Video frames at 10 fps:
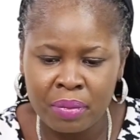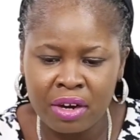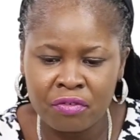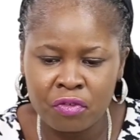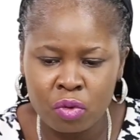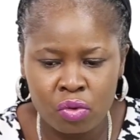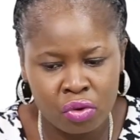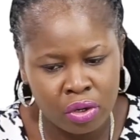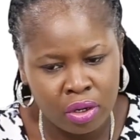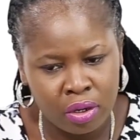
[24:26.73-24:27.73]
Food
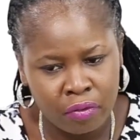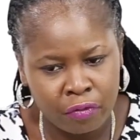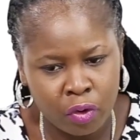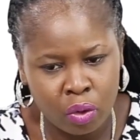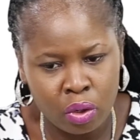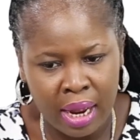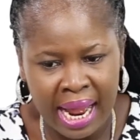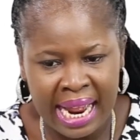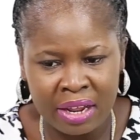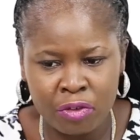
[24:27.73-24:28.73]
for
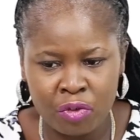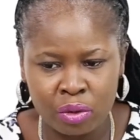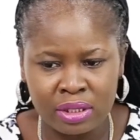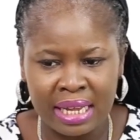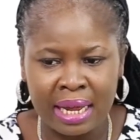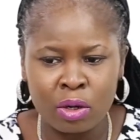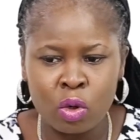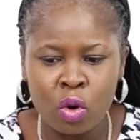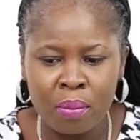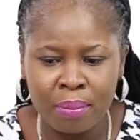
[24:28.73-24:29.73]
high growth and
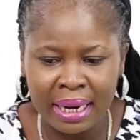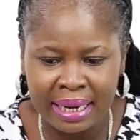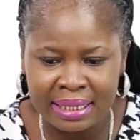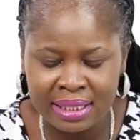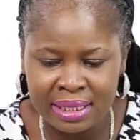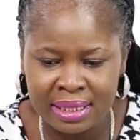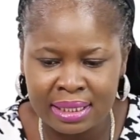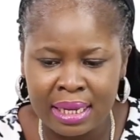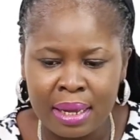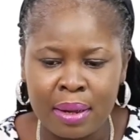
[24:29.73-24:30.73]
low market
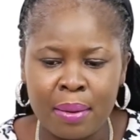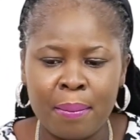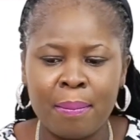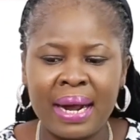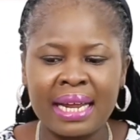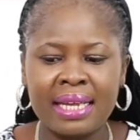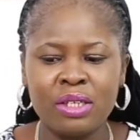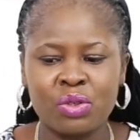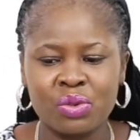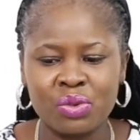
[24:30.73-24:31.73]
is
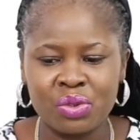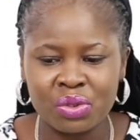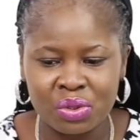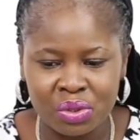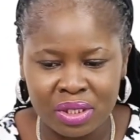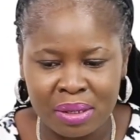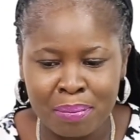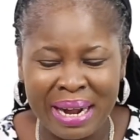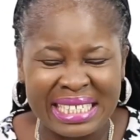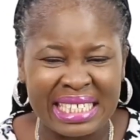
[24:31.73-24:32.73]
Maggi juice, the
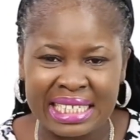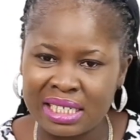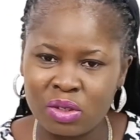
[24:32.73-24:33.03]
magic